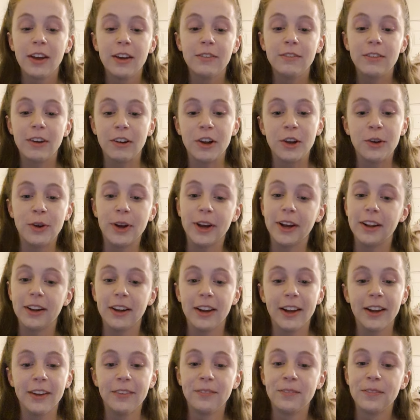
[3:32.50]
very
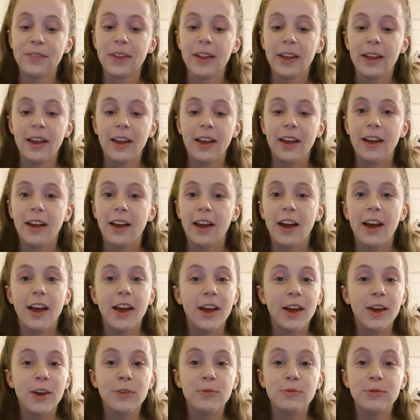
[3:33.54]
quickly.
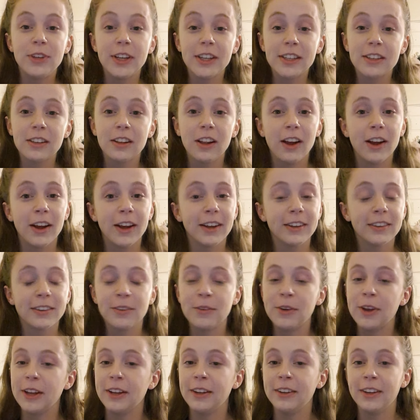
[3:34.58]
Dislikes, I
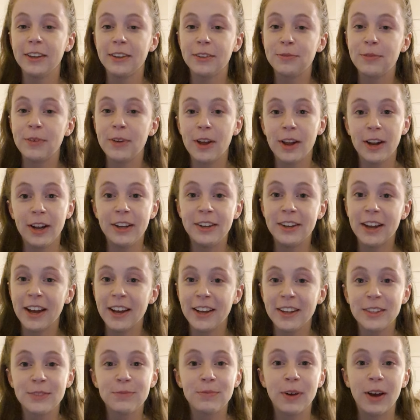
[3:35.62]
mean, it's early
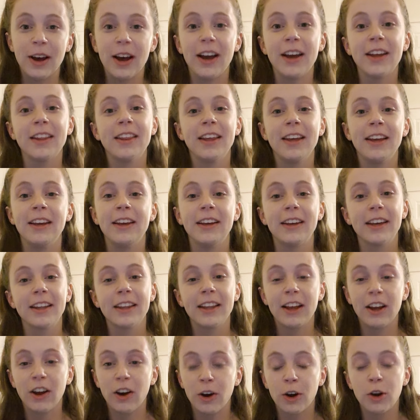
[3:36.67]
days, but I think
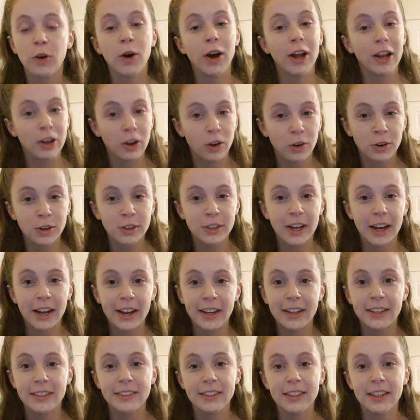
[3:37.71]
they are quite long
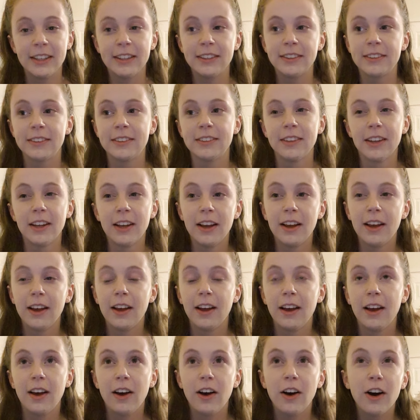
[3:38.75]
days. It's
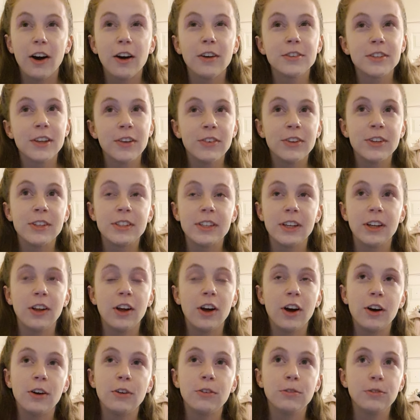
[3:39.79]
7:30 till
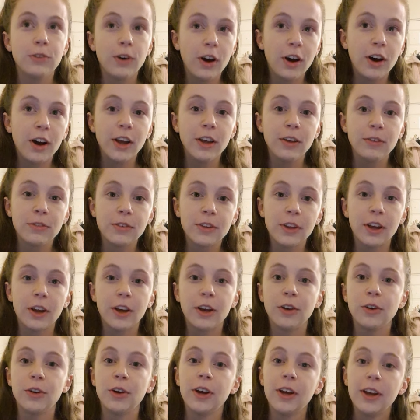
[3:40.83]
5:30,
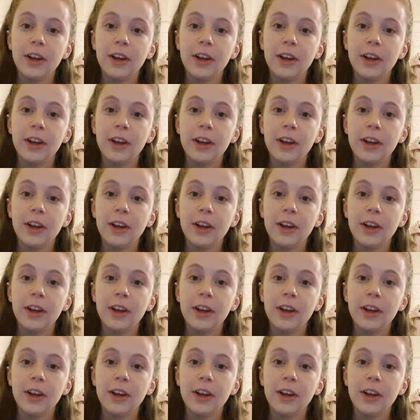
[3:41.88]
so